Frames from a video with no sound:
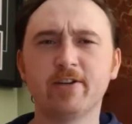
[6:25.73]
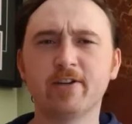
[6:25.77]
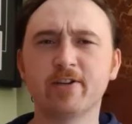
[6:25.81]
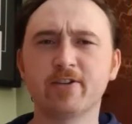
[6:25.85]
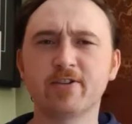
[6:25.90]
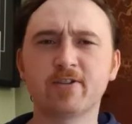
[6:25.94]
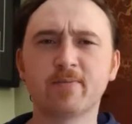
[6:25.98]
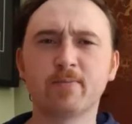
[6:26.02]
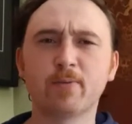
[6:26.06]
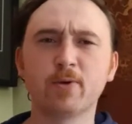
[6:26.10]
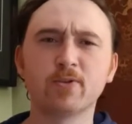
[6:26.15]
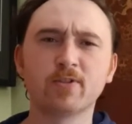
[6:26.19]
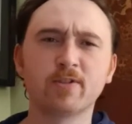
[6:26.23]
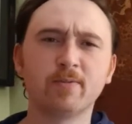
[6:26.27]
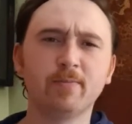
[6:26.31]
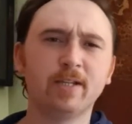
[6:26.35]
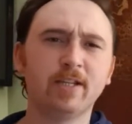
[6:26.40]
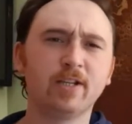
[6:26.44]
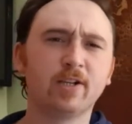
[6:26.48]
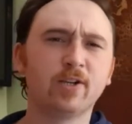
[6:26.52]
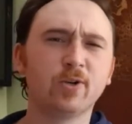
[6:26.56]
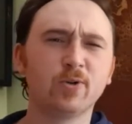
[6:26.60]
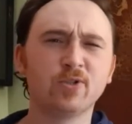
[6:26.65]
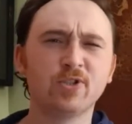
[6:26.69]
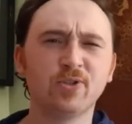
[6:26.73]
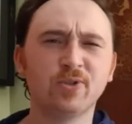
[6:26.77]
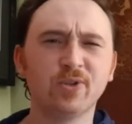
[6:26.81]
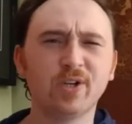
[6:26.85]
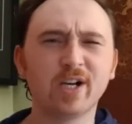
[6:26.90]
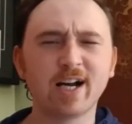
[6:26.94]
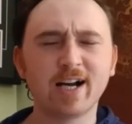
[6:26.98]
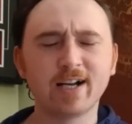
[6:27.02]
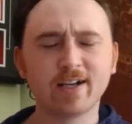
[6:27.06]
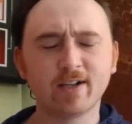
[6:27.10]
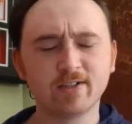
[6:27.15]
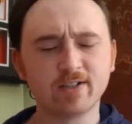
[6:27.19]
You're supposed to be the go-to
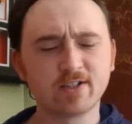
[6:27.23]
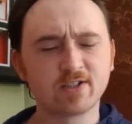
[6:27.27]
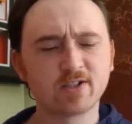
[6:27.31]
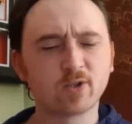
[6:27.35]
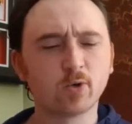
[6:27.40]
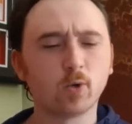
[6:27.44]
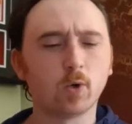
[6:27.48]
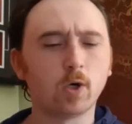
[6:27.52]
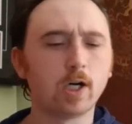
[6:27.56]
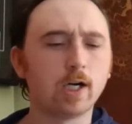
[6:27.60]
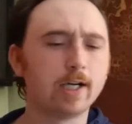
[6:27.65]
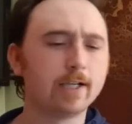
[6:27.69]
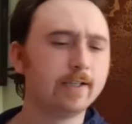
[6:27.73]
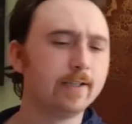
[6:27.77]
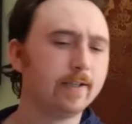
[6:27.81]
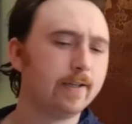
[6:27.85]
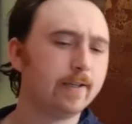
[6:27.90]
guy on the squad.